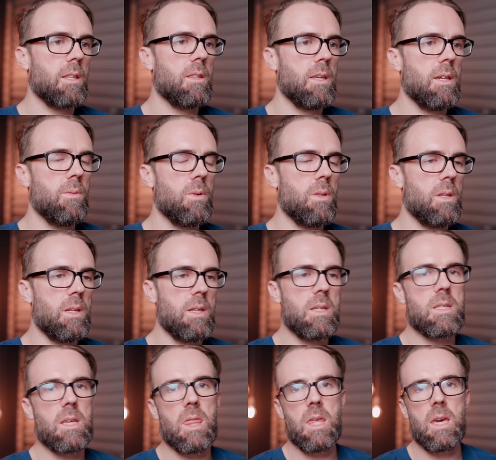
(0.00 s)
the thing with it
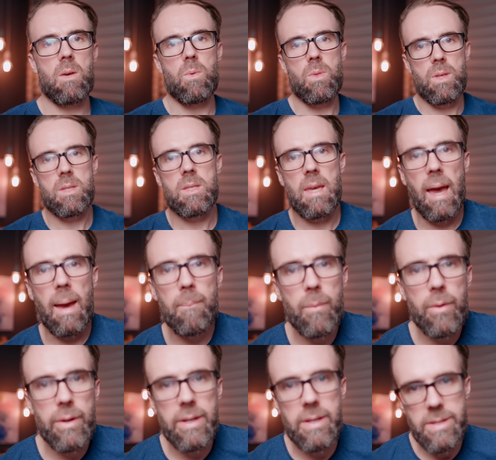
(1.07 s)
is, I think with this
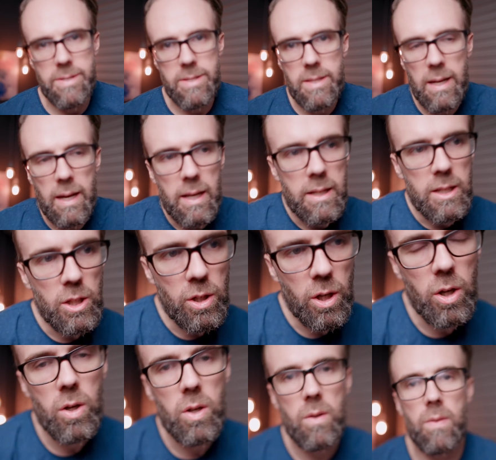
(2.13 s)
camera is that, you
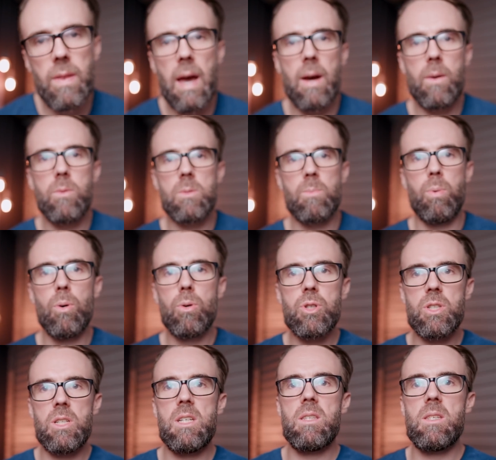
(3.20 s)
know, that was
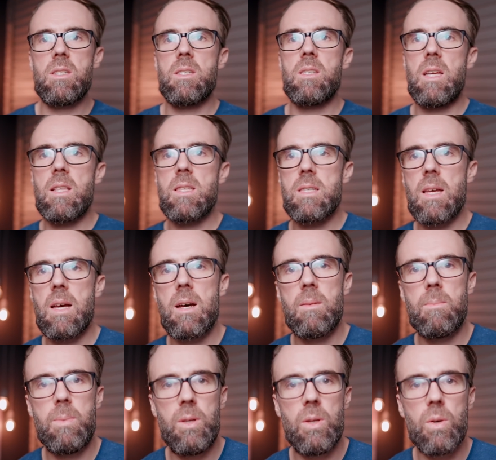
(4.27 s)
pushing this sensor
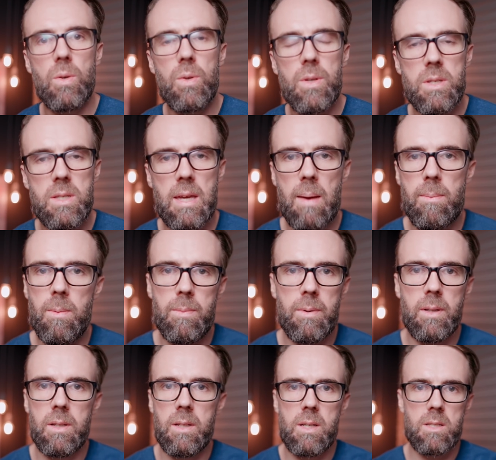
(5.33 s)
beyond its
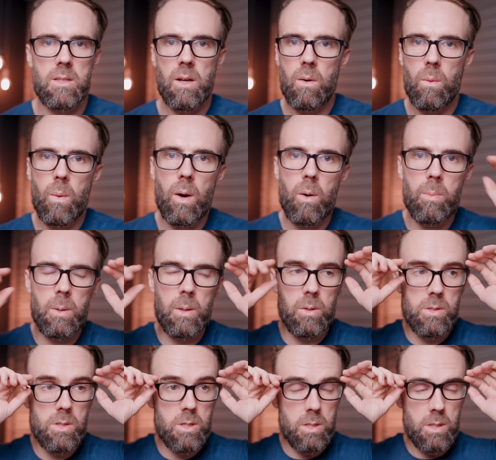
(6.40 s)
capabilities, like well
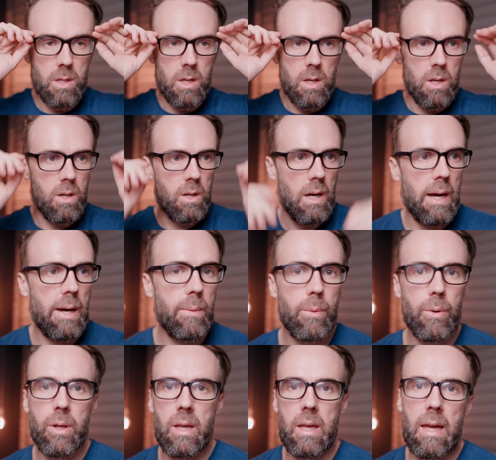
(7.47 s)
beyond
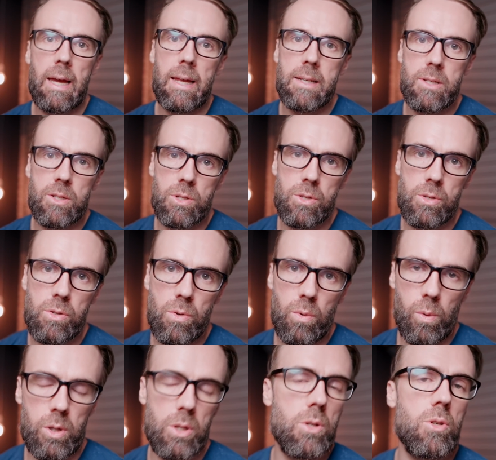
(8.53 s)
what it can do,
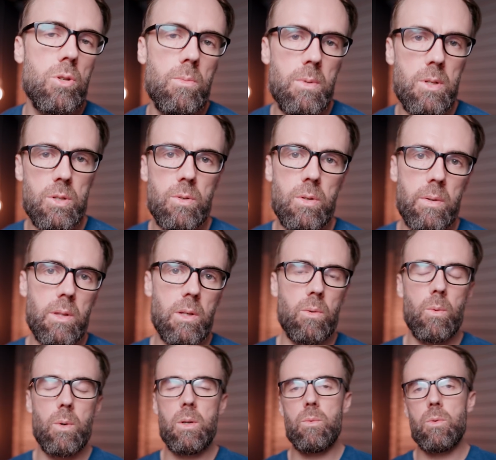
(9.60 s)
what you should be doing with it,
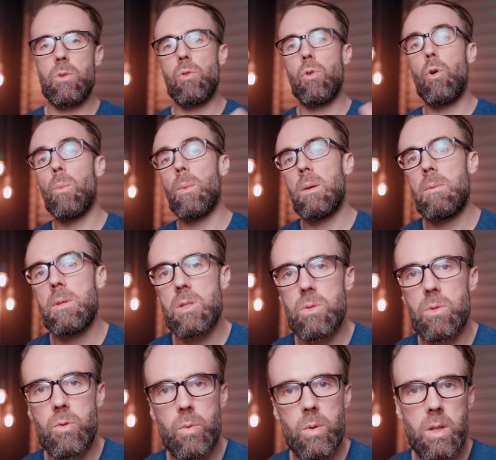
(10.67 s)
what you would normally be
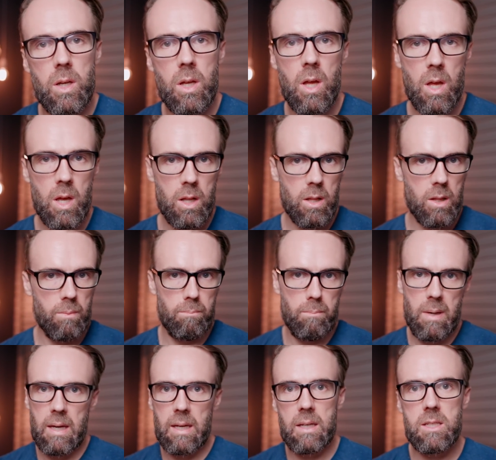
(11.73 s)
doing with it.
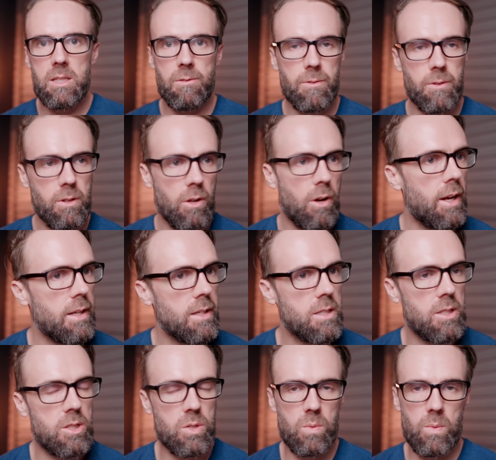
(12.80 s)
Mega different lighting
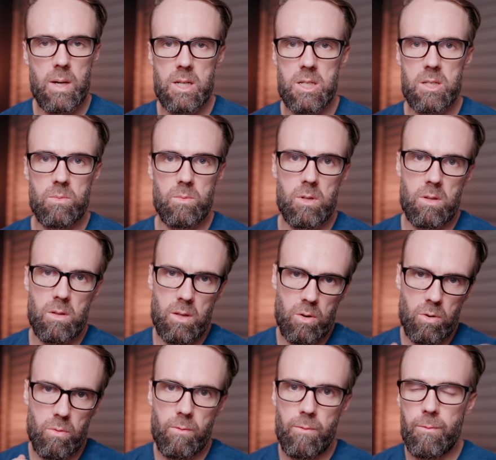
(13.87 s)
situation with
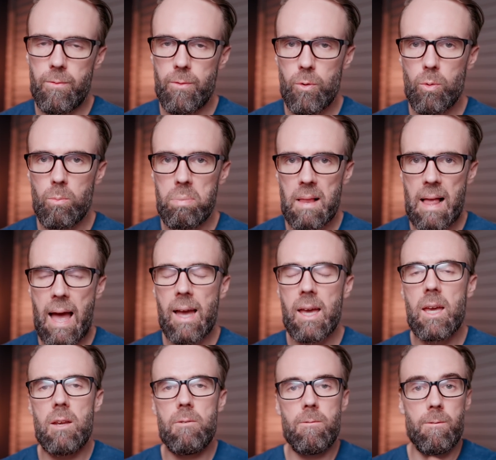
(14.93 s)
full
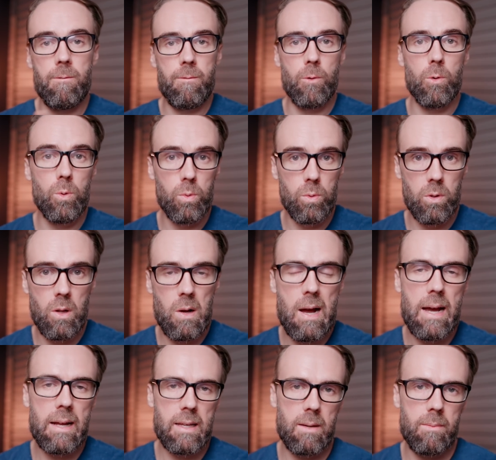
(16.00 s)
black and full
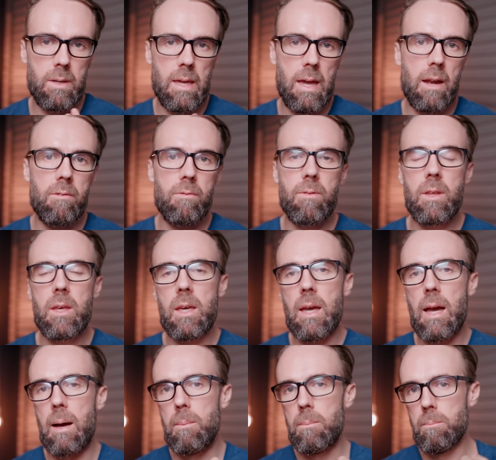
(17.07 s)
light coming out of
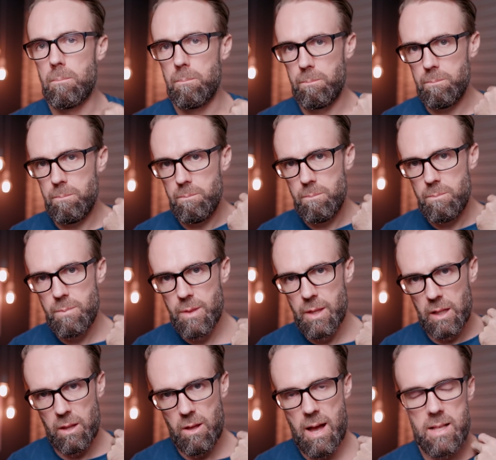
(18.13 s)
the
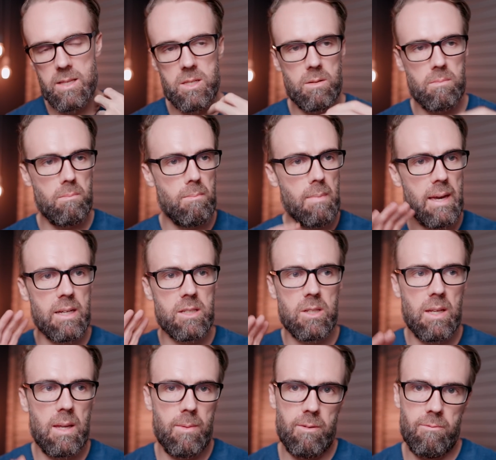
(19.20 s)
light, so mega
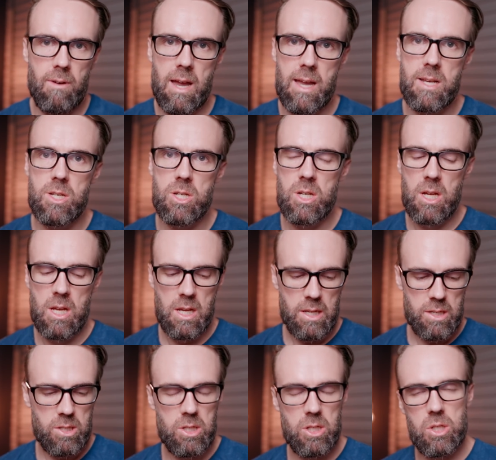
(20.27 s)
dynamic range
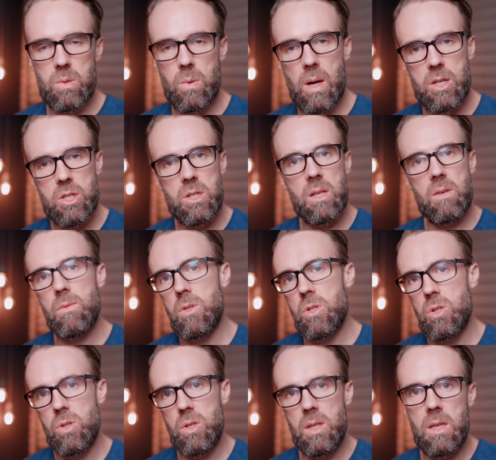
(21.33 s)
situation. Even
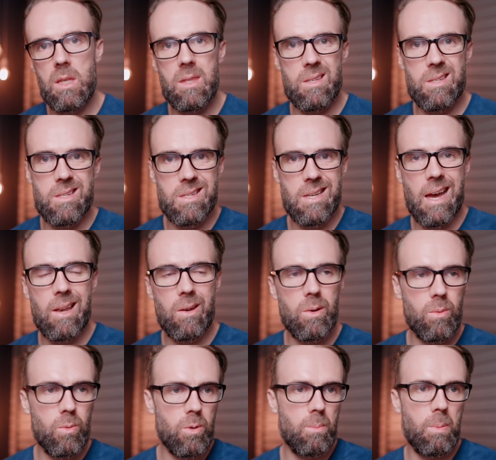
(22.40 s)
shooting in the
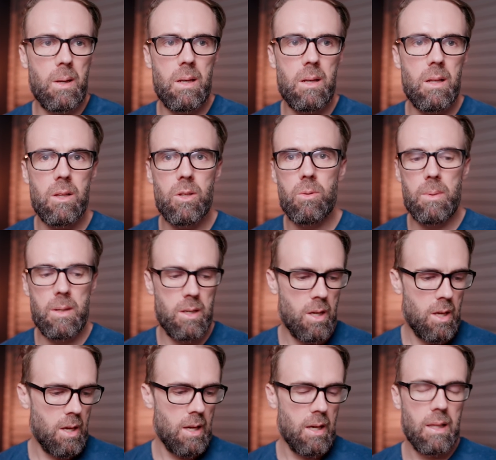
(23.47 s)
sun would have been a little bit
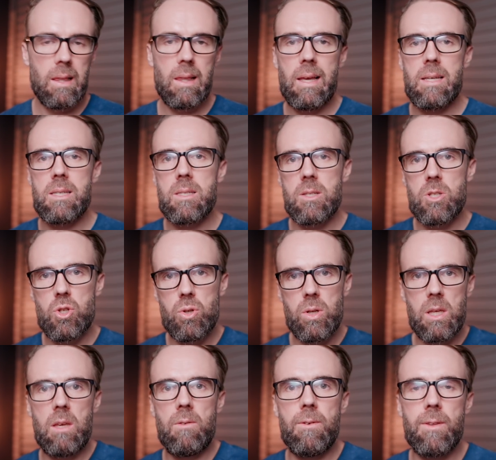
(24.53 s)
less tricky